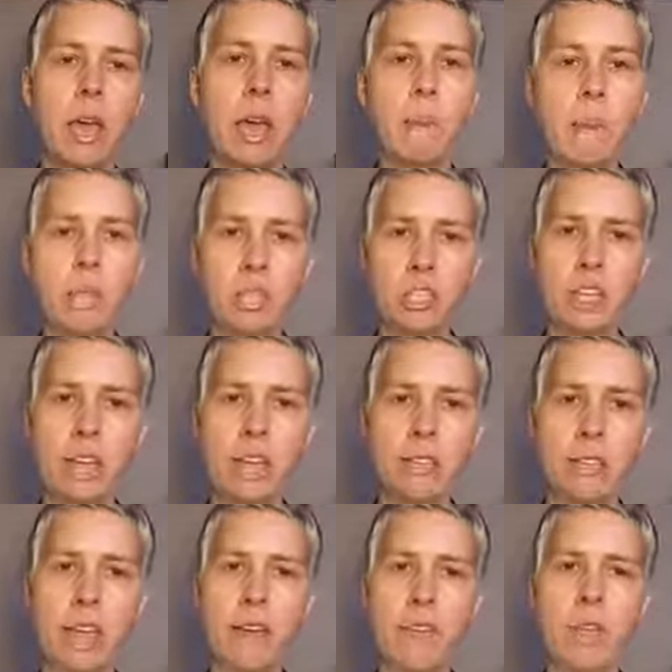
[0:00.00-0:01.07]
up in the
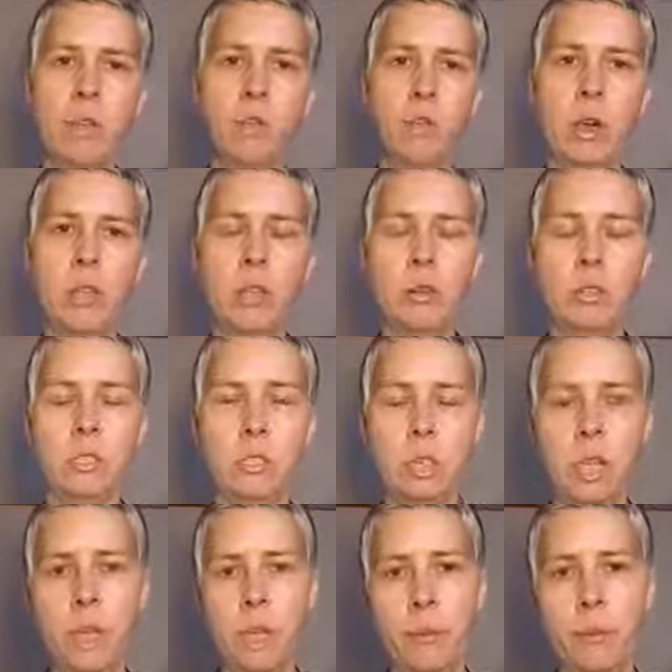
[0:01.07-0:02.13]
chest cavity where there's
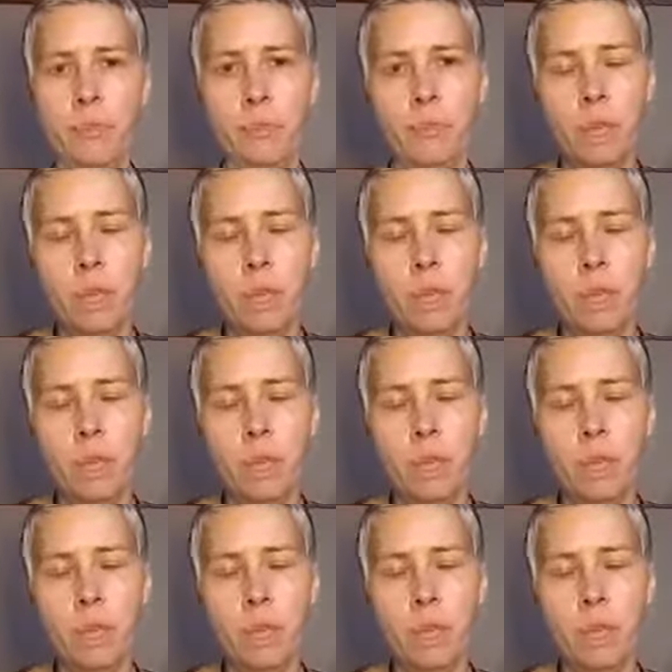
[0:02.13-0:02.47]
um,